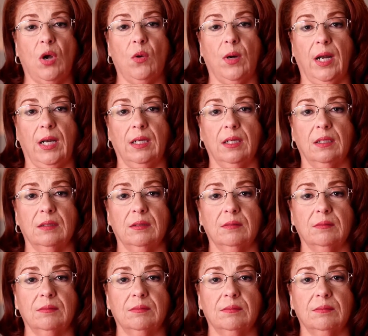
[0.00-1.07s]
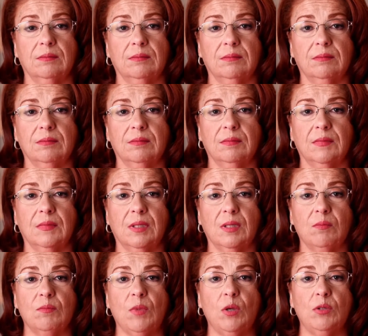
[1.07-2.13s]
was all right.
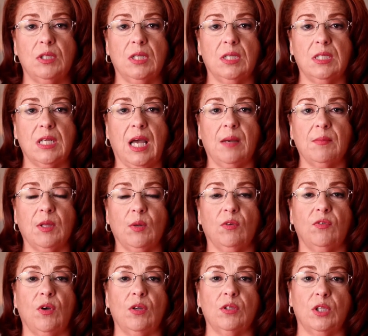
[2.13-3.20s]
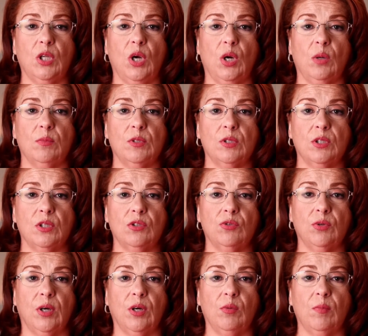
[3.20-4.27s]
Most of the time they were false alarms,
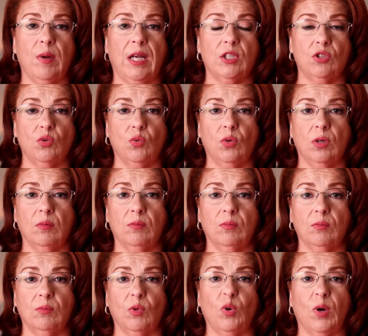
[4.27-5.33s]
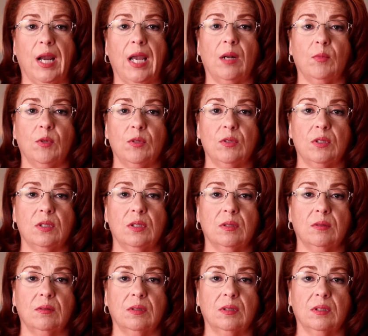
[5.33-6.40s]
triggered by a storm or animals.
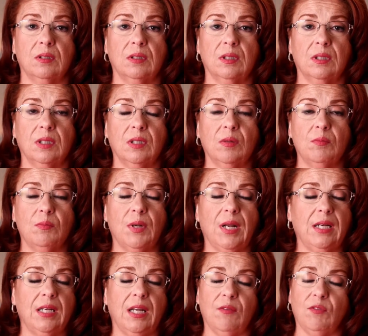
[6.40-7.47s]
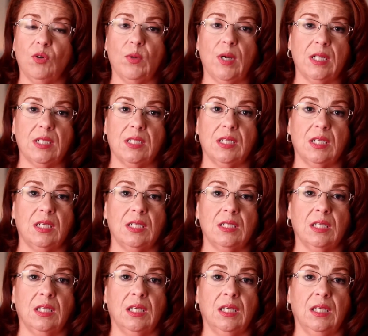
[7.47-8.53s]
But I never rested
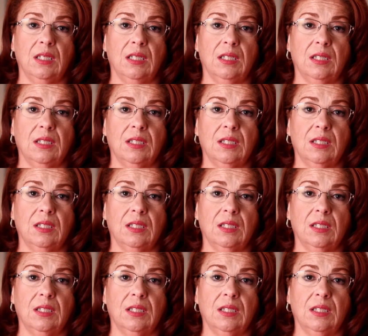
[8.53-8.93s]
easily